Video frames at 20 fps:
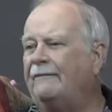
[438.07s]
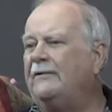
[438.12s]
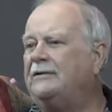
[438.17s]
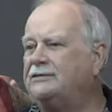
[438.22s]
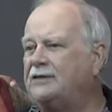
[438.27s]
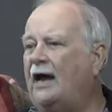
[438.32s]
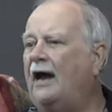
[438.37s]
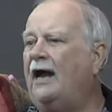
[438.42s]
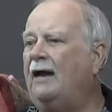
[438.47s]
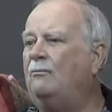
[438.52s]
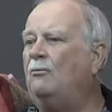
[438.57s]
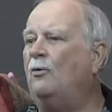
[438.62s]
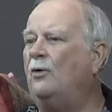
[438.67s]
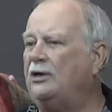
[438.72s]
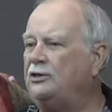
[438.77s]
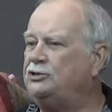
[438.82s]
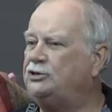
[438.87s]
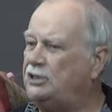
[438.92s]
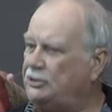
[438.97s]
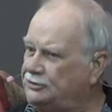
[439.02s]
the time
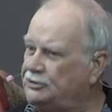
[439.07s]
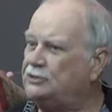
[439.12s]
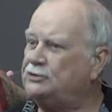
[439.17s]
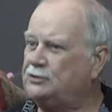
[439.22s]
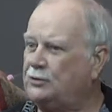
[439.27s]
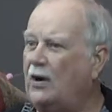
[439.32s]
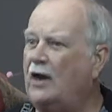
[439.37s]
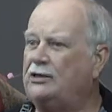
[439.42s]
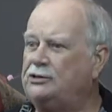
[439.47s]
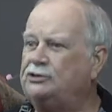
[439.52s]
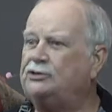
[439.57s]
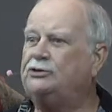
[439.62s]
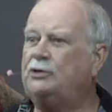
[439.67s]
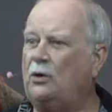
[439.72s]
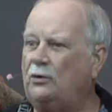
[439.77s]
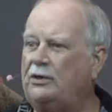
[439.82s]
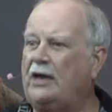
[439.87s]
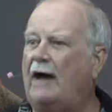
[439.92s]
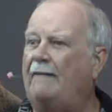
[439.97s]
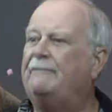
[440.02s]
when Jesus Christ
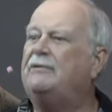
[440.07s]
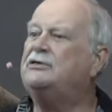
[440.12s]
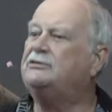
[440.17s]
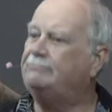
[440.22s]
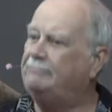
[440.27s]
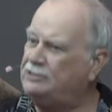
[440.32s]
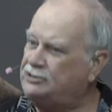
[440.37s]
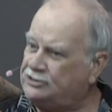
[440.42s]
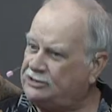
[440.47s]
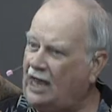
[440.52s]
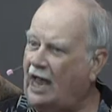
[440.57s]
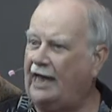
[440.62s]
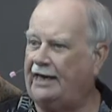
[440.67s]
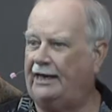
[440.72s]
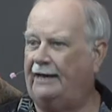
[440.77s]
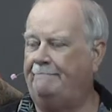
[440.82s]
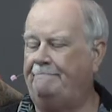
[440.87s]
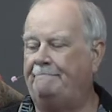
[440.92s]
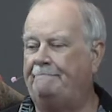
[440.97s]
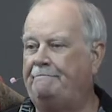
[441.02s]
showed up as
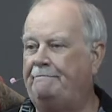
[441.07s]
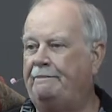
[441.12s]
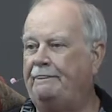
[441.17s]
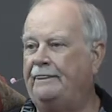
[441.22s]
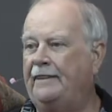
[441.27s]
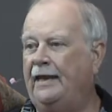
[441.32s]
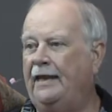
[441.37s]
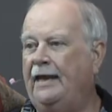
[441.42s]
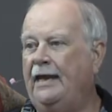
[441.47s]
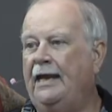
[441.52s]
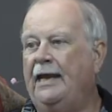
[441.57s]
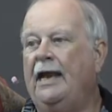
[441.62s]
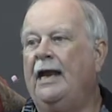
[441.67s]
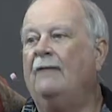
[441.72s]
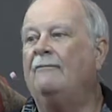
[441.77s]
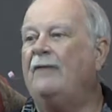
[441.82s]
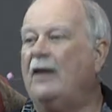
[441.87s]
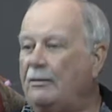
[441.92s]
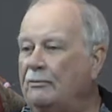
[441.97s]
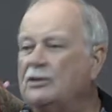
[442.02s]
Messiah,
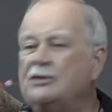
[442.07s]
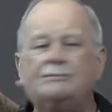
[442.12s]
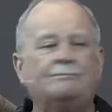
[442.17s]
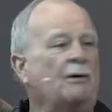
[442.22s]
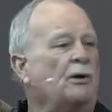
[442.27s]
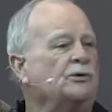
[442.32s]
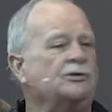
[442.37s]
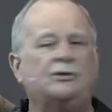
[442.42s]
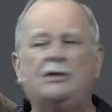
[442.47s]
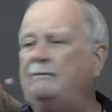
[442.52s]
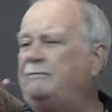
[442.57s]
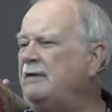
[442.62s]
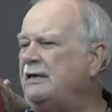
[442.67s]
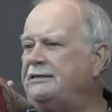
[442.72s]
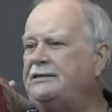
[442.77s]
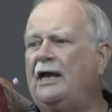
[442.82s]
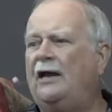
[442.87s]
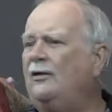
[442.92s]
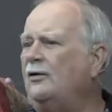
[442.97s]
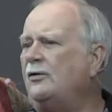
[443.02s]
they were supposed to be
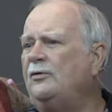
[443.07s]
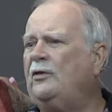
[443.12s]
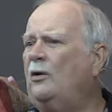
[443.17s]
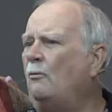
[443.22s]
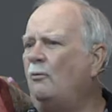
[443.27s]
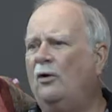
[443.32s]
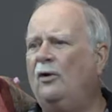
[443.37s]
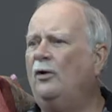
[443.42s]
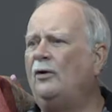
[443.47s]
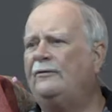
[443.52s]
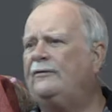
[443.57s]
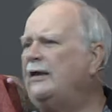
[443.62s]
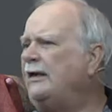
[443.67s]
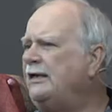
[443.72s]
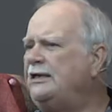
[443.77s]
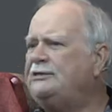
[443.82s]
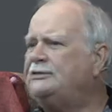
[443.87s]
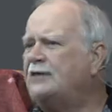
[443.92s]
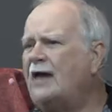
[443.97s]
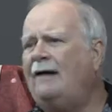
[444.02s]
telling the world that
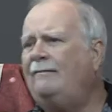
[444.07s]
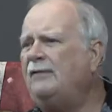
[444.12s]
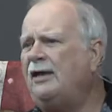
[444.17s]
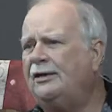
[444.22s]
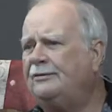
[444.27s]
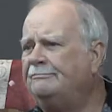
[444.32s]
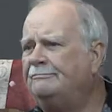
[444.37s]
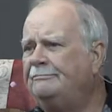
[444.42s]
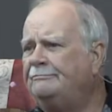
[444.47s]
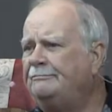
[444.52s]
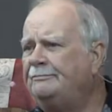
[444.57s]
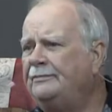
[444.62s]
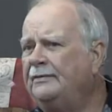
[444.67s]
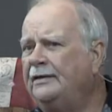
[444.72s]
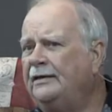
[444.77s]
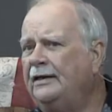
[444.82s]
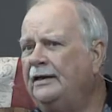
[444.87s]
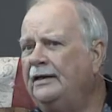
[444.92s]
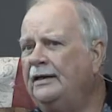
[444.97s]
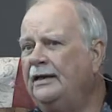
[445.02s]
he's coming.
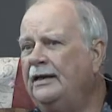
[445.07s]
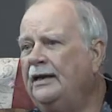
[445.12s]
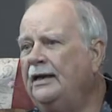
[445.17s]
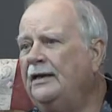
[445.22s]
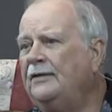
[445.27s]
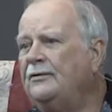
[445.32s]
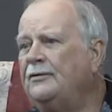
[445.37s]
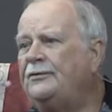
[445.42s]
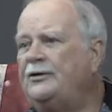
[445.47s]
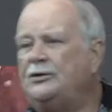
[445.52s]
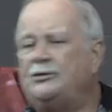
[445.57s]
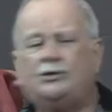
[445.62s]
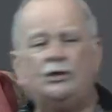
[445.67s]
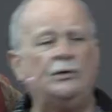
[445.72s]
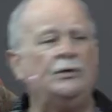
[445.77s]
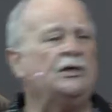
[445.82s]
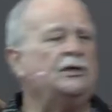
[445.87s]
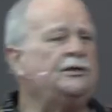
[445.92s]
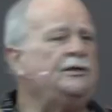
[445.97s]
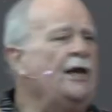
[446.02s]
The
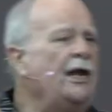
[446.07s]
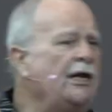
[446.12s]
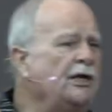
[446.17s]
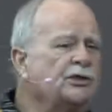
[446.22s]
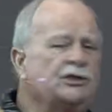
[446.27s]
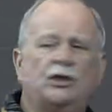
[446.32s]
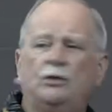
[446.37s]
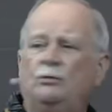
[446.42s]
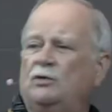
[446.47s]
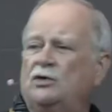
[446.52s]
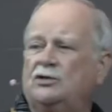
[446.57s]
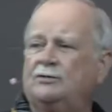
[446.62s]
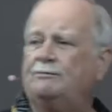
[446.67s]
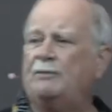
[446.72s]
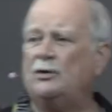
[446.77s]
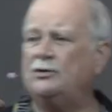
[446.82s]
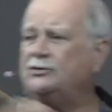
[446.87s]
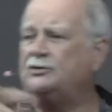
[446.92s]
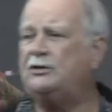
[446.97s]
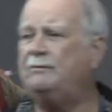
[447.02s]
Jewish nation was
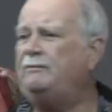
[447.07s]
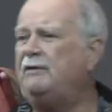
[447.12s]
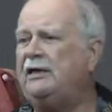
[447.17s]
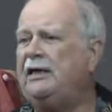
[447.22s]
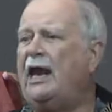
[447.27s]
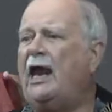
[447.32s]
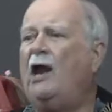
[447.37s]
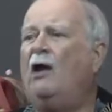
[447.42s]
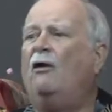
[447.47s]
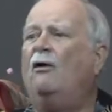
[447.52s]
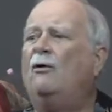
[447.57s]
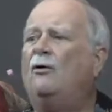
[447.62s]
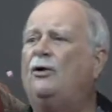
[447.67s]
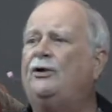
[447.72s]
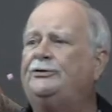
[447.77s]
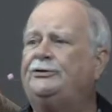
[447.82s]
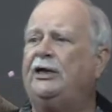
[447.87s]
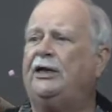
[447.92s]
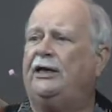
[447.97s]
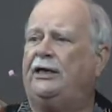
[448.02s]
supposed to be
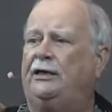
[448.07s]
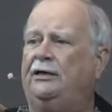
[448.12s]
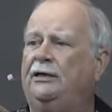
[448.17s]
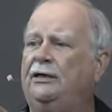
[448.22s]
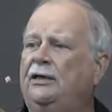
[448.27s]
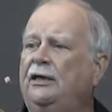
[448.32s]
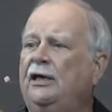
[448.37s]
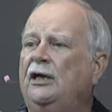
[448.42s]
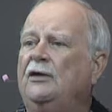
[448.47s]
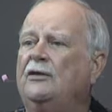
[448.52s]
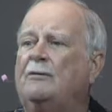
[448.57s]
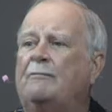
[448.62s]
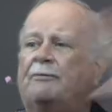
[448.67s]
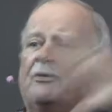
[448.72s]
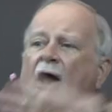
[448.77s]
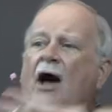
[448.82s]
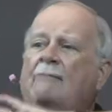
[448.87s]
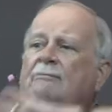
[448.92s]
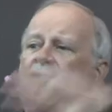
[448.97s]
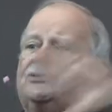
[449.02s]
heralding the
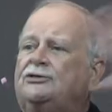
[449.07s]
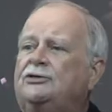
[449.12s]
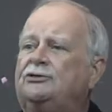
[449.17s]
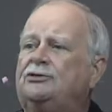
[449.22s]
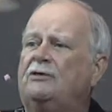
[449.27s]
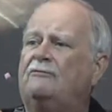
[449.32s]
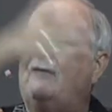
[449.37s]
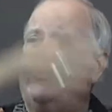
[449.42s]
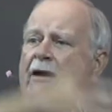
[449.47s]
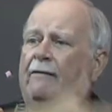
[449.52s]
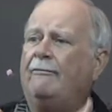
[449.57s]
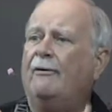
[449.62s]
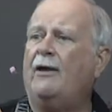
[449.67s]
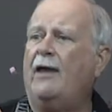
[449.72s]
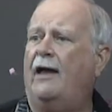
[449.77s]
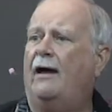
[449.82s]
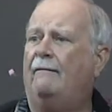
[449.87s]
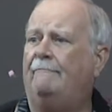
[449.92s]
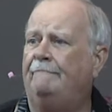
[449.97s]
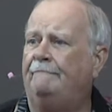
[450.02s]
promises of
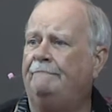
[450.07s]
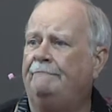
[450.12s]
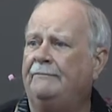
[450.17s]
Abraham